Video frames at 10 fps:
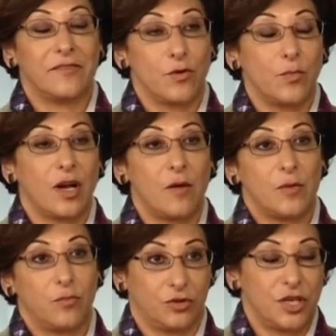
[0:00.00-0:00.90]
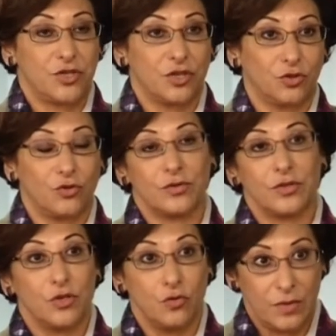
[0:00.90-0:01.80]
if you become a potential
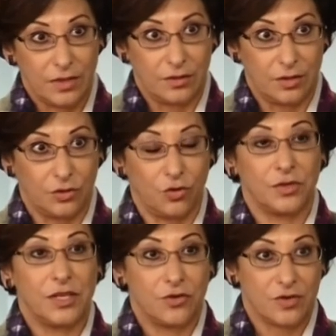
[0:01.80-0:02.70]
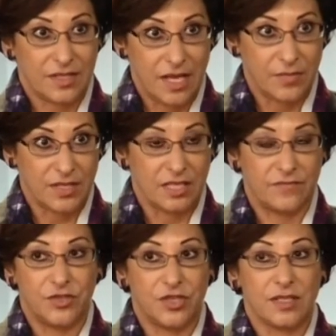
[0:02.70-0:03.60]
donor, you will donate your stem
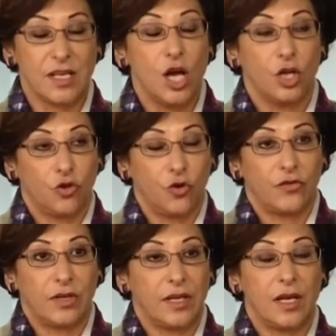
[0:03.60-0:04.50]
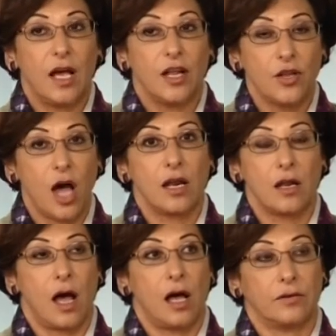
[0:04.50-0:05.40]
cells, which is totally
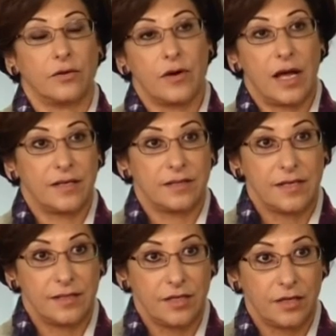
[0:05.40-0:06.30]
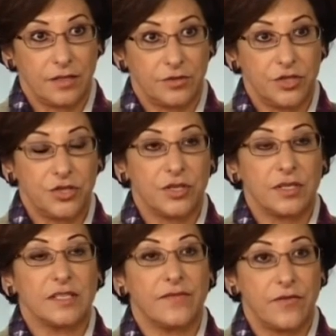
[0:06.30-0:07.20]
non under anesthesia
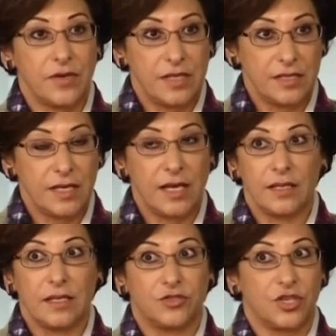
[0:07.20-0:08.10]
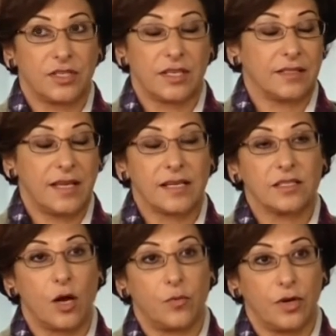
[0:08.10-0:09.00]
condition. It's very easy and it just
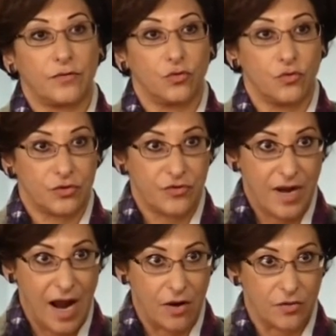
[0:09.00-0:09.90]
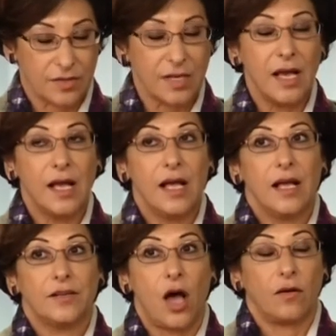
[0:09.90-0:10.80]
takes a couple of two two or three hours.
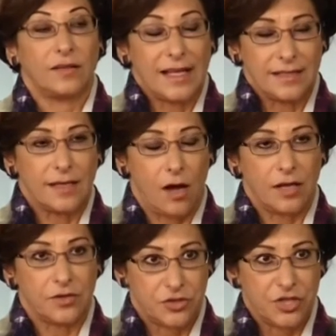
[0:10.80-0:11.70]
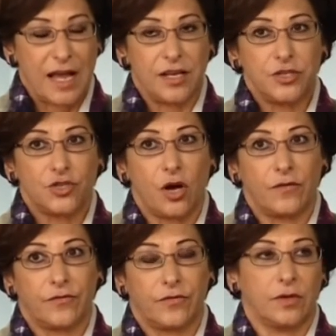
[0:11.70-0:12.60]
Now that's the other challenge
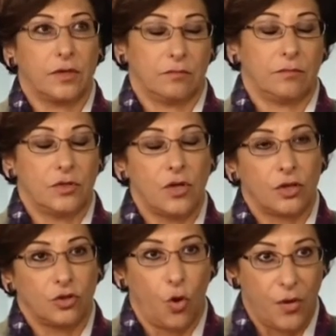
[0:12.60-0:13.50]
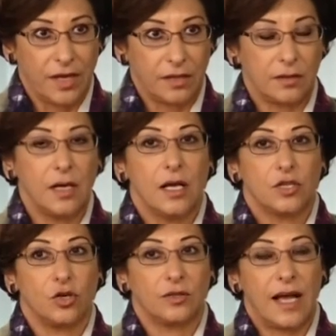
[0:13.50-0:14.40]
of uh, not knowing.
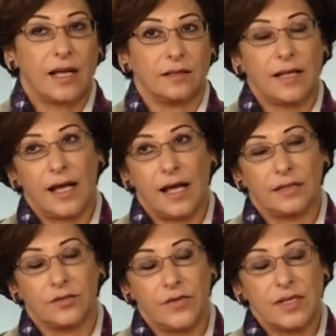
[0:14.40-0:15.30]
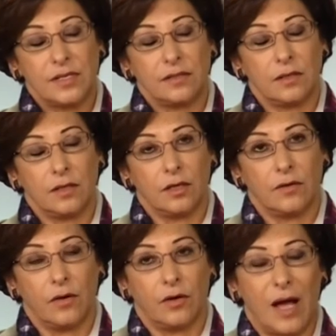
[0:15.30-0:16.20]
So that, that and the reason
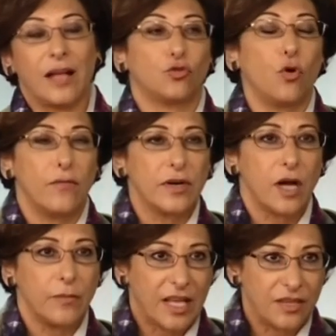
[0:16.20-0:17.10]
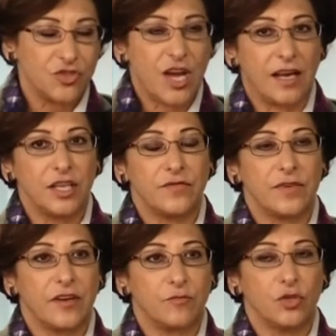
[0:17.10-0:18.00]
uh, and to overcome that challenge,
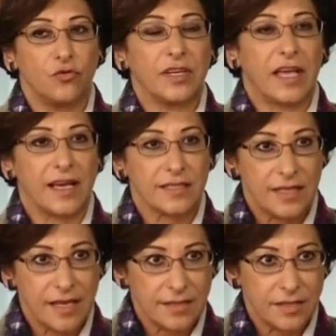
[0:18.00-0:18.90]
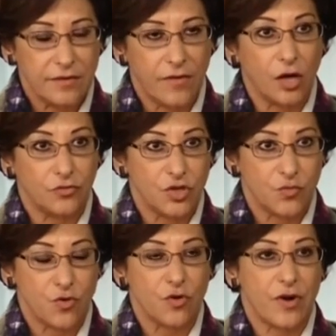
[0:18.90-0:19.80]
we have been doing extensive
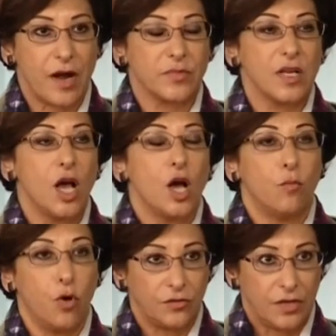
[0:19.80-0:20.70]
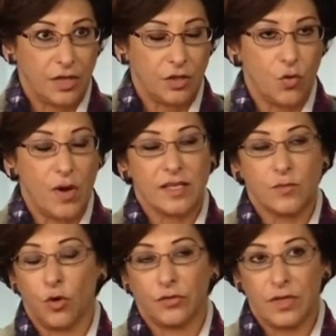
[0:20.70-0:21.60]
outreach programs, both in
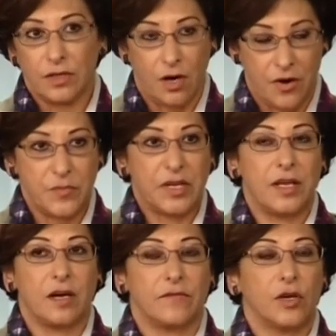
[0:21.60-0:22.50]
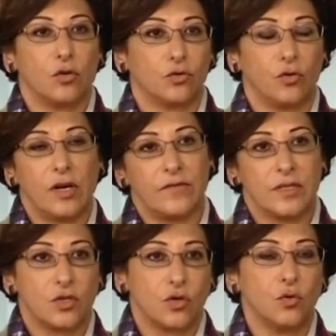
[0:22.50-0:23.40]
U.S., both in Armenia. We go to
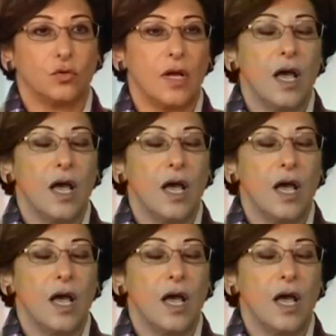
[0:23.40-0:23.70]
every school,